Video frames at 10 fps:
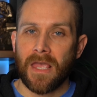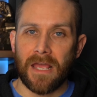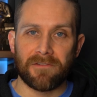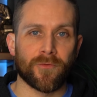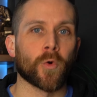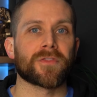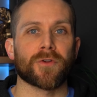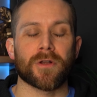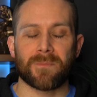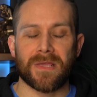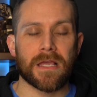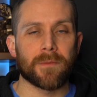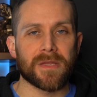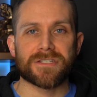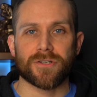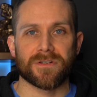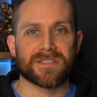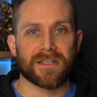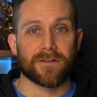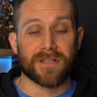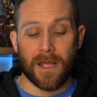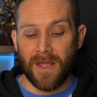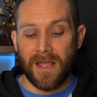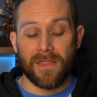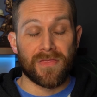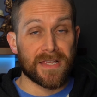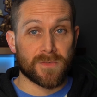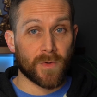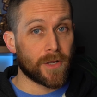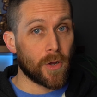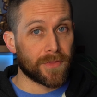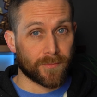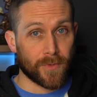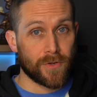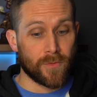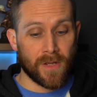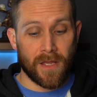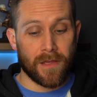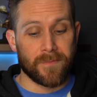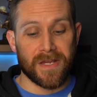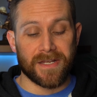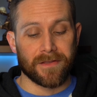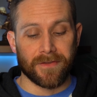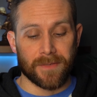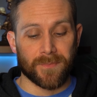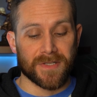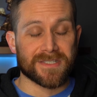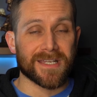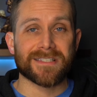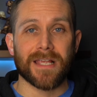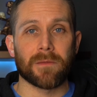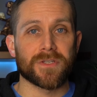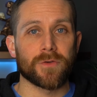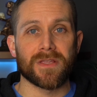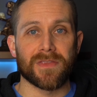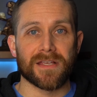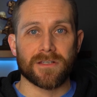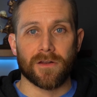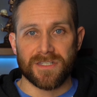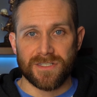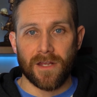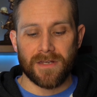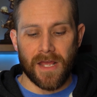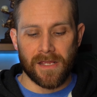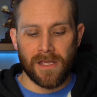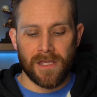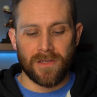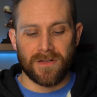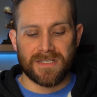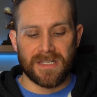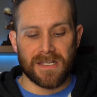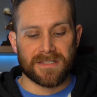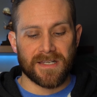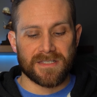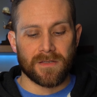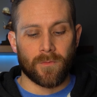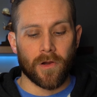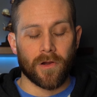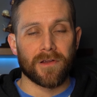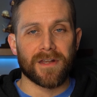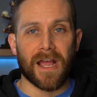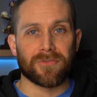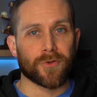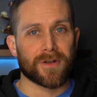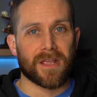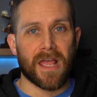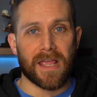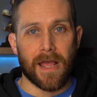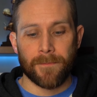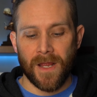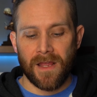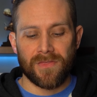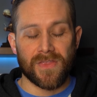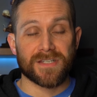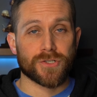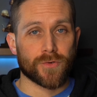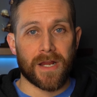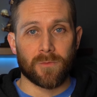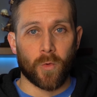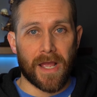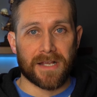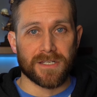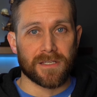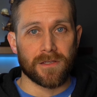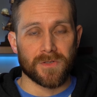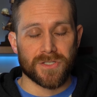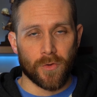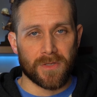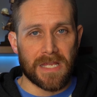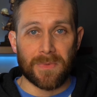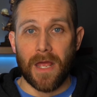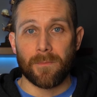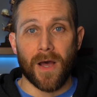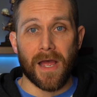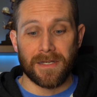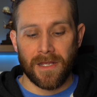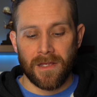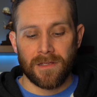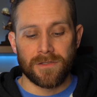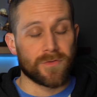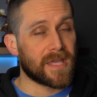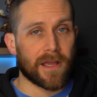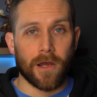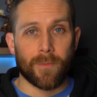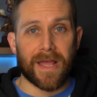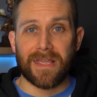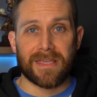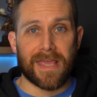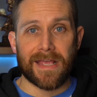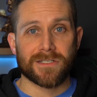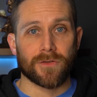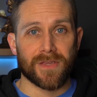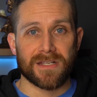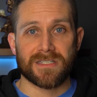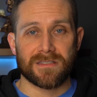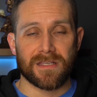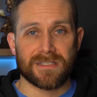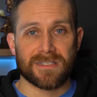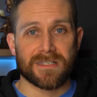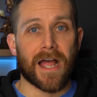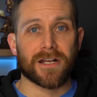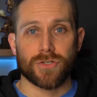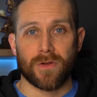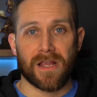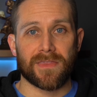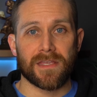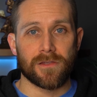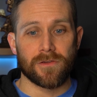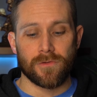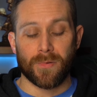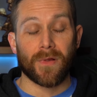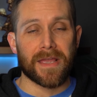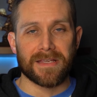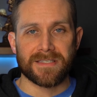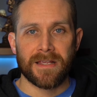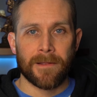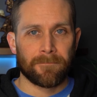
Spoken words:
and 4:30 p.m. Eastern Eastern Standard Time, this would go through immediately. But since I'm doing this on a Sunday, you can see it says tomorrow at 9:30 a.m. this trade will execute. So keep that in mind. You can't go back and cancel this stock trade that you place